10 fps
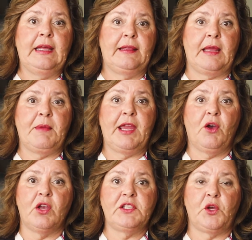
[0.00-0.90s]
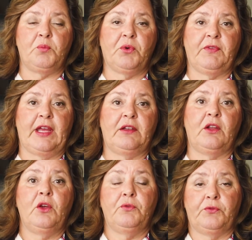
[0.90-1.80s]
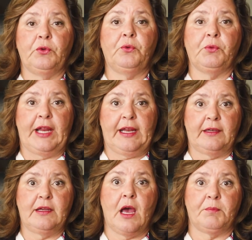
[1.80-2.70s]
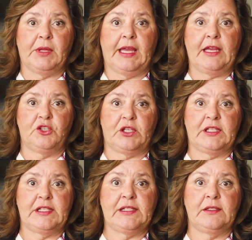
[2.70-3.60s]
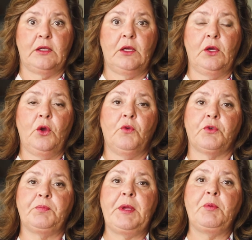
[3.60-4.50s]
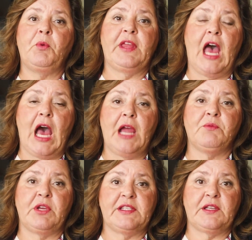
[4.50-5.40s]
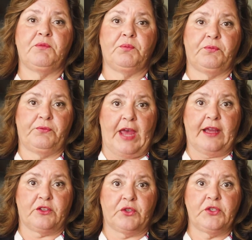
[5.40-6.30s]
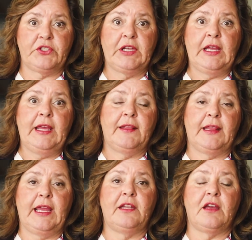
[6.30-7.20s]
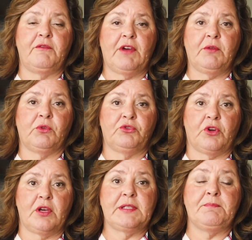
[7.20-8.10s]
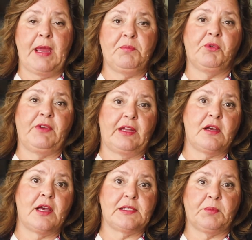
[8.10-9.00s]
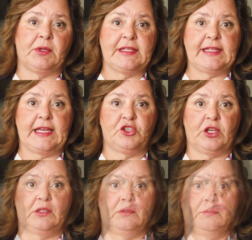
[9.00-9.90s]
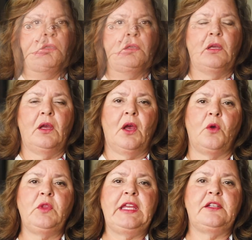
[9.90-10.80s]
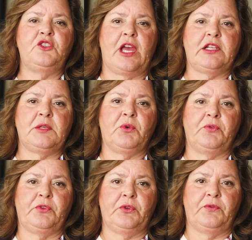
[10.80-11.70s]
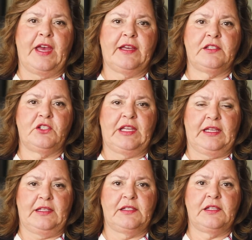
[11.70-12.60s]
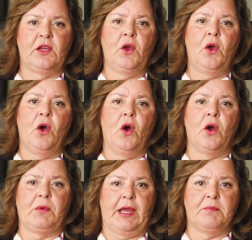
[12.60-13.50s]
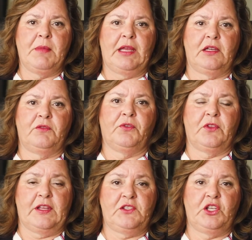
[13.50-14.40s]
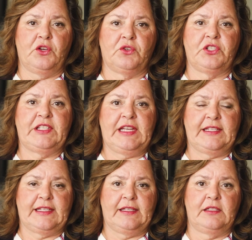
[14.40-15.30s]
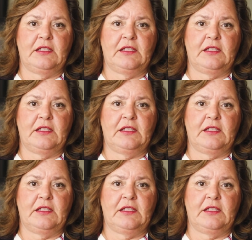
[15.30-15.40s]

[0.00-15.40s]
They may also prevent flu-related complications. For people with high-risk factors, the antiviral drugs may prevent hospitalization. Only injectable flu vaccines are recommended for this year's season.